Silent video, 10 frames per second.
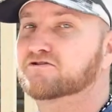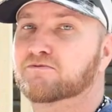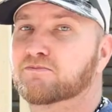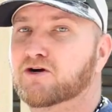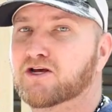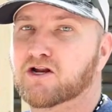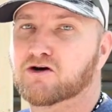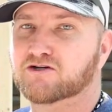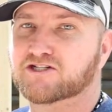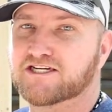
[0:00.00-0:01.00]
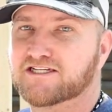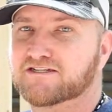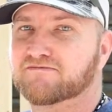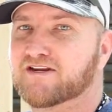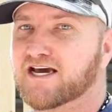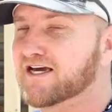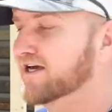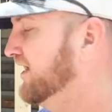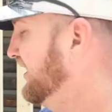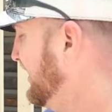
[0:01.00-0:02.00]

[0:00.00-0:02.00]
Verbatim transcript: are some pretty long sheets of deck.